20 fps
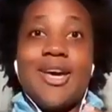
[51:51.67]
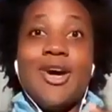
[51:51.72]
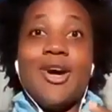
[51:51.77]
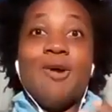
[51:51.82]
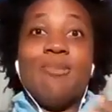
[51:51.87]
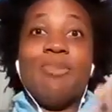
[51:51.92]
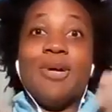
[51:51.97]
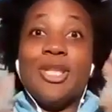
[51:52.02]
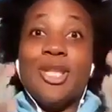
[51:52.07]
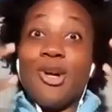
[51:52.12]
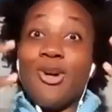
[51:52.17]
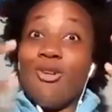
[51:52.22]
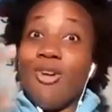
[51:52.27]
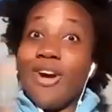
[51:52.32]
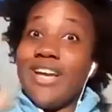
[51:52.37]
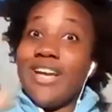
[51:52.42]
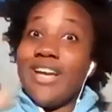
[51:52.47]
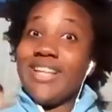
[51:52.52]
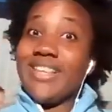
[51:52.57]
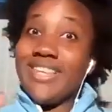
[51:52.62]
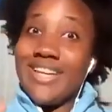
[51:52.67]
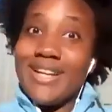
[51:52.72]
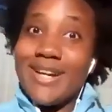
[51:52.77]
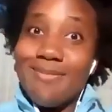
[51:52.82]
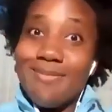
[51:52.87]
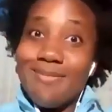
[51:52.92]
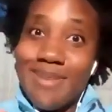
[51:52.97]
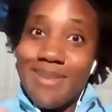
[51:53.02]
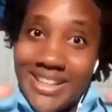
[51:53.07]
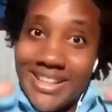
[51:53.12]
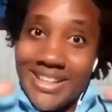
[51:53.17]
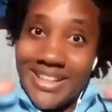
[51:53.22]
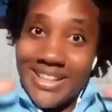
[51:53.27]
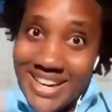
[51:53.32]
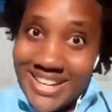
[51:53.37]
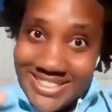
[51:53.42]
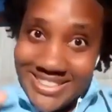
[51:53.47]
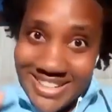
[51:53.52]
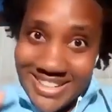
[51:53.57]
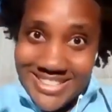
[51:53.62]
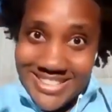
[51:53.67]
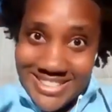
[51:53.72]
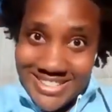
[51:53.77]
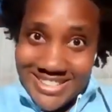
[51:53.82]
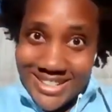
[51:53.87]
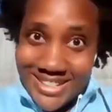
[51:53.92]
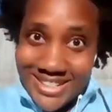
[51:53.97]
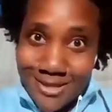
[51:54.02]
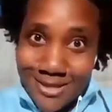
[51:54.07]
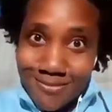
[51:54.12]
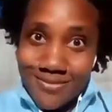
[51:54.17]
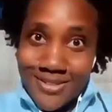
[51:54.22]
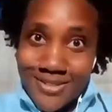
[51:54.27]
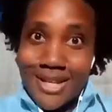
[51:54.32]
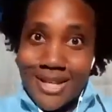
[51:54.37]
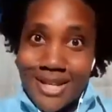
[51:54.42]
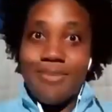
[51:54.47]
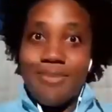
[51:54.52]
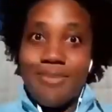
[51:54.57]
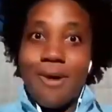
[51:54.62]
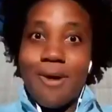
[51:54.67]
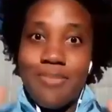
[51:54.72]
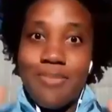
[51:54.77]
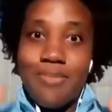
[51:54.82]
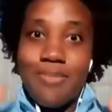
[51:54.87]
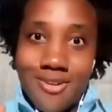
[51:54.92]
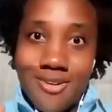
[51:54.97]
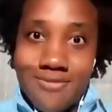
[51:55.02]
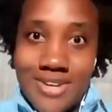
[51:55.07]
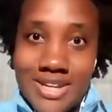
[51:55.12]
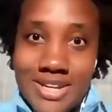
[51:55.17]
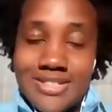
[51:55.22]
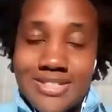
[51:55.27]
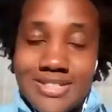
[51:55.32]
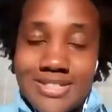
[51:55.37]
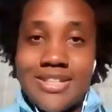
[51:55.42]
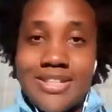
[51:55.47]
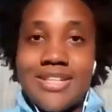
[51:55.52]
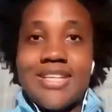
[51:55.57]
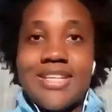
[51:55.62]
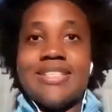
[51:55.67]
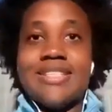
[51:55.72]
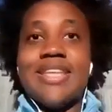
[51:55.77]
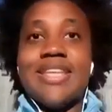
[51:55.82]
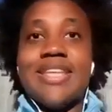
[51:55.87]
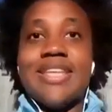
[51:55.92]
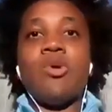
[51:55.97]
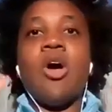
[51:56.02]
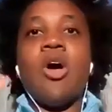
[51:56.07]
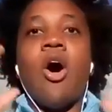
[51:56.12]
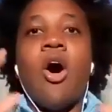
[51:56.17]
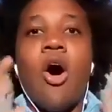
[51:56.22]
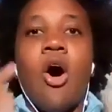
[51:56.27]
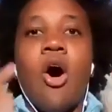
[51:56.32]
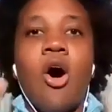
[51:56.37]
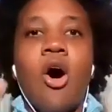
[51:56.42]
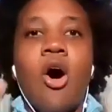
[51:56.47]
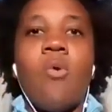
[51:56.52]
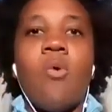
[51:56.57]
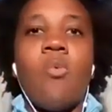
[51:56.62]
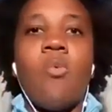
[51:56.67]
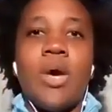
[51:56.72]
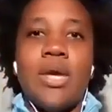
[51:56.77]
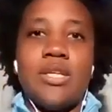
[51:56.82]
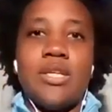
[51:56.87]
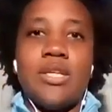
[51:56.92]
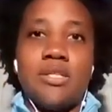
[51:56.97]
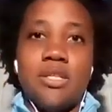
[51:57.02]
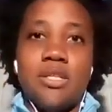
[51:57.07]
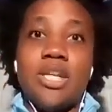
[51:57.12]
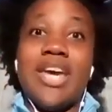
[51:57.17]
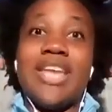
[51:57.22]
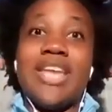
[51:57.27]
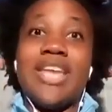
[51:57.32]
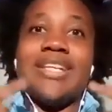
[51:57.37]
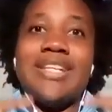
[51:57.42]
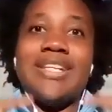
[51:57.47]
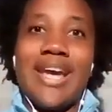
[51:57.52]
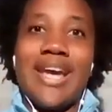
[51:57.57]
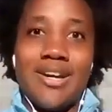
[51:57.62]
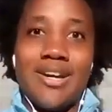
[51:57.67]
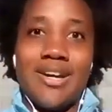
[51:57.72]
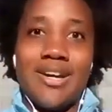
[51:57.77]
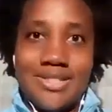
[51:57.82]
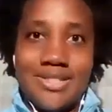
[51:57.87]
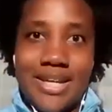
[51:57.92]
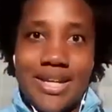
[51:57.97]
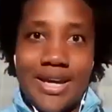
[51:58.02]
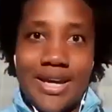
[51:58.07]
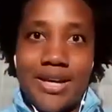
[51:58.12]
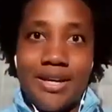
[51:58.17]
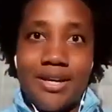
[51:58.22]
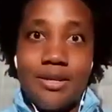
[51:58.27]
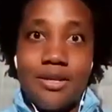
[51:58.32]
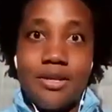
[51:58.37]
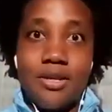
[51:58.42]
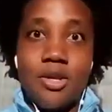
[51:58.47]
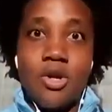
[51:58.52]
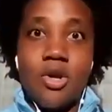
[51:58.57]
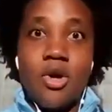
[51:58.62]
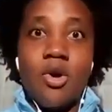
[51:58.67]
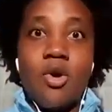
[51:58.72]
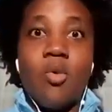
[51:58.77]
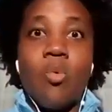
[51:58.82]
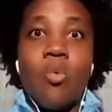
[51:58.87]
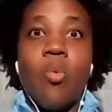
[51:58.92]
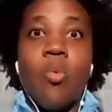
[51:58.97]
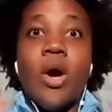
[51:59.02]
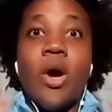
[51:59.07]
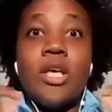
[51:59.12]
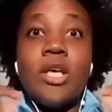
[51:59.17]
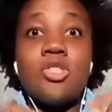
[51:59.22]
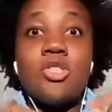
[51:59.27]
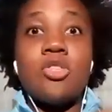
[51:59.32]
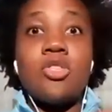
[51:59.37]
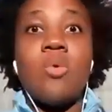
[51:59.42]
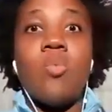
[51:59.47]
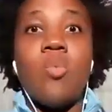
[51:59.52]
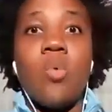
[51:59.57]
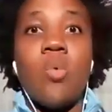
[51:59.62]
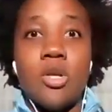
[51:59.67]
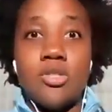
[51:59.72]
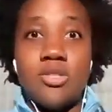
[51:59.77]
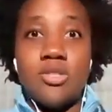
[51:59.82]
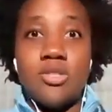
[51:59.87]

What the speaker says: but the great thing about the SSG and about better investing is that we always look at the downside. What's the worst